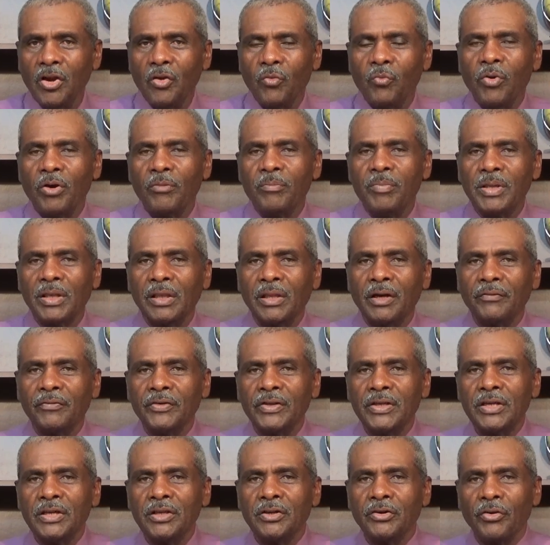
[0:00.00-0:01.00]
were
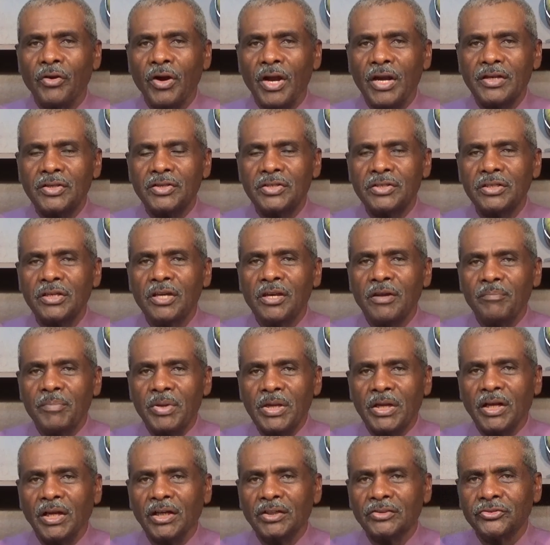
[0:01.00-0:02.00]
beloved in Christ
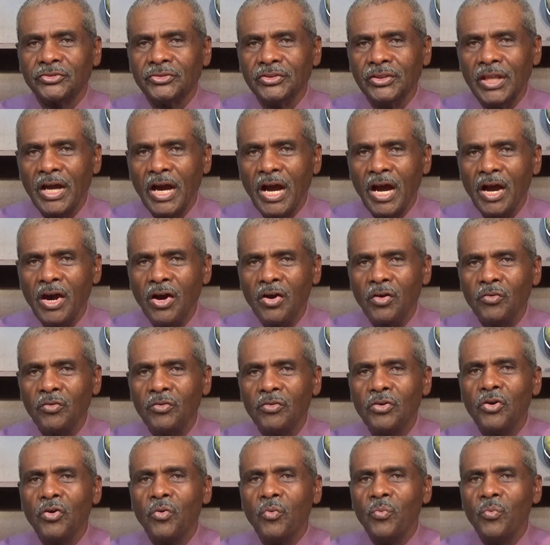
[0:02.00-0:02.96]
because now